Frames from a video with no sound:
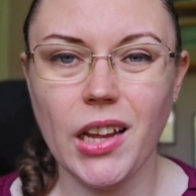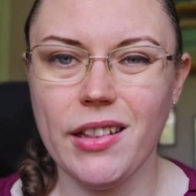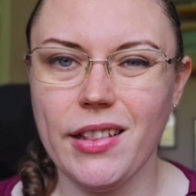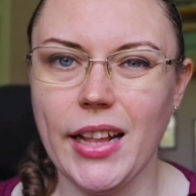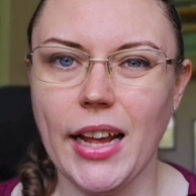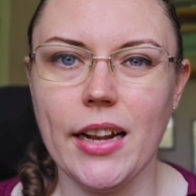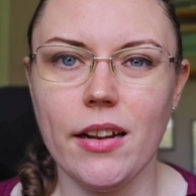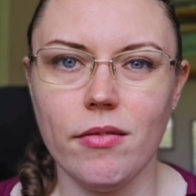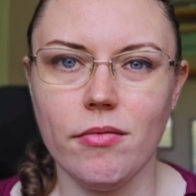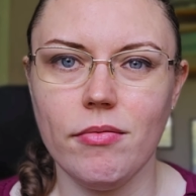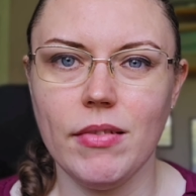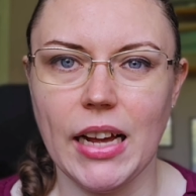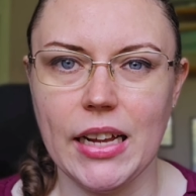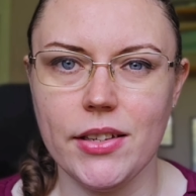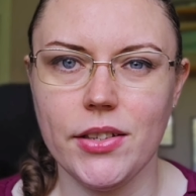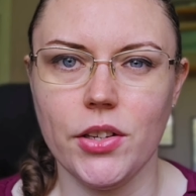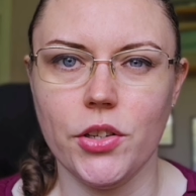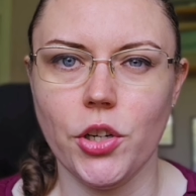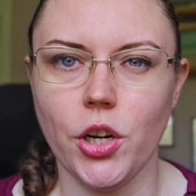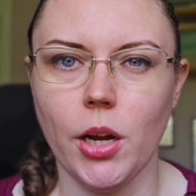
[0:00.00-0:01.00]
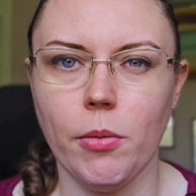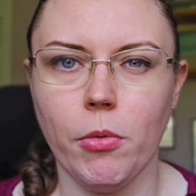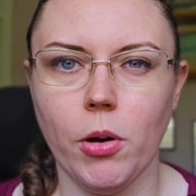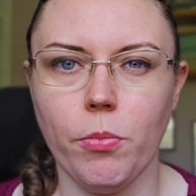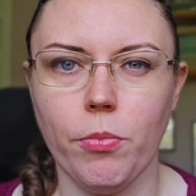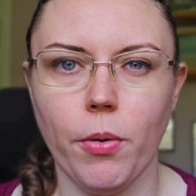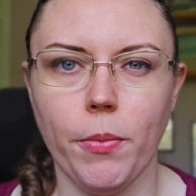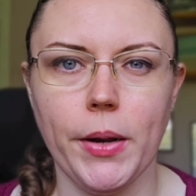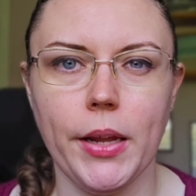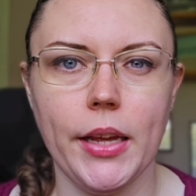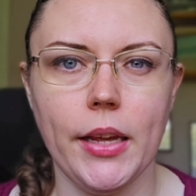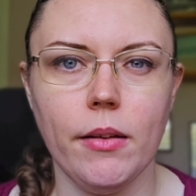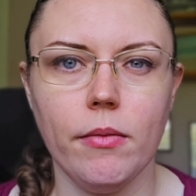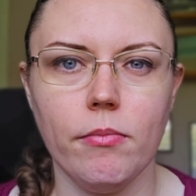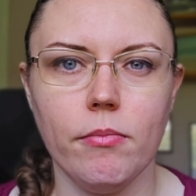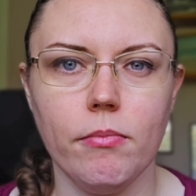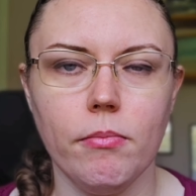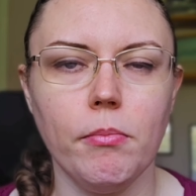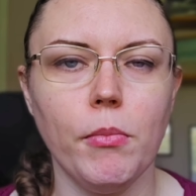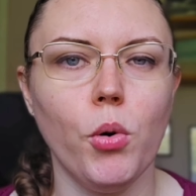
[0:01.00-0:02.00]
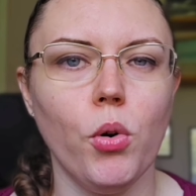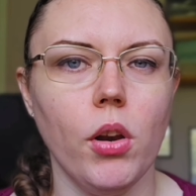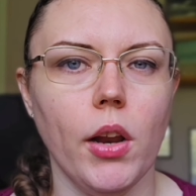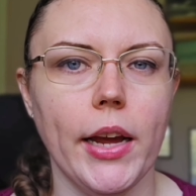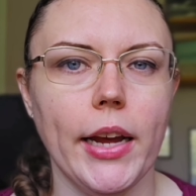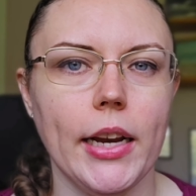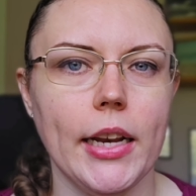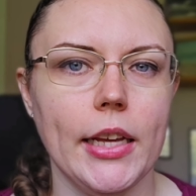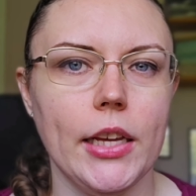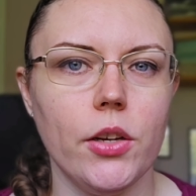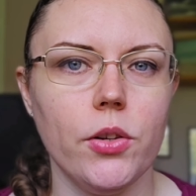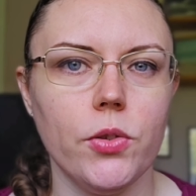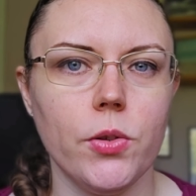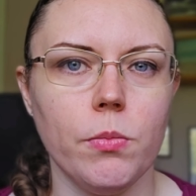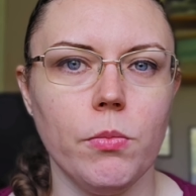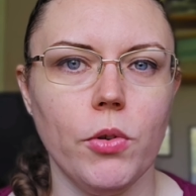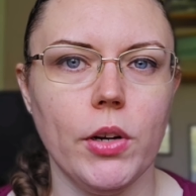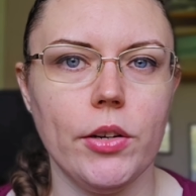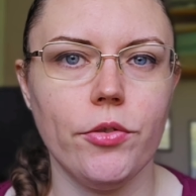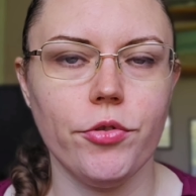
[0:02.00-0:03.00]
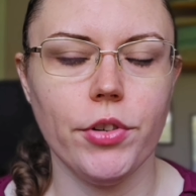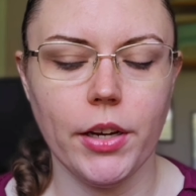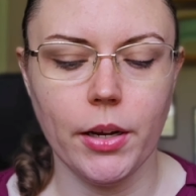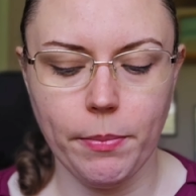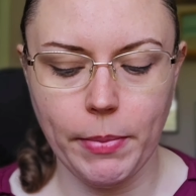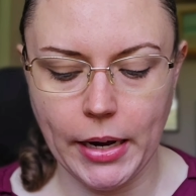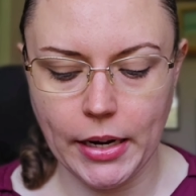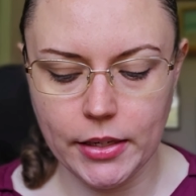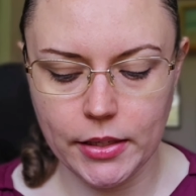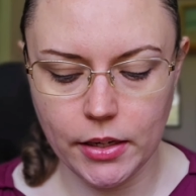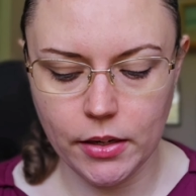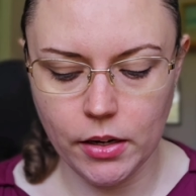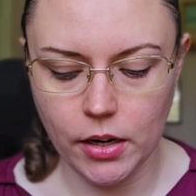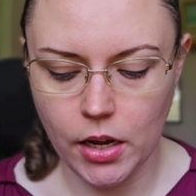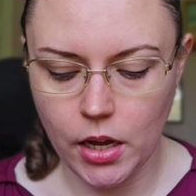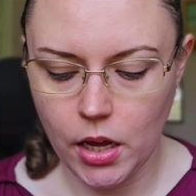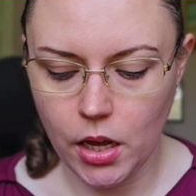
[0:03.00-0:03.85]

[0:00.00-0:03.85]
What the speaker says: then that's the time I'll probably more likely use a more intricate pattern.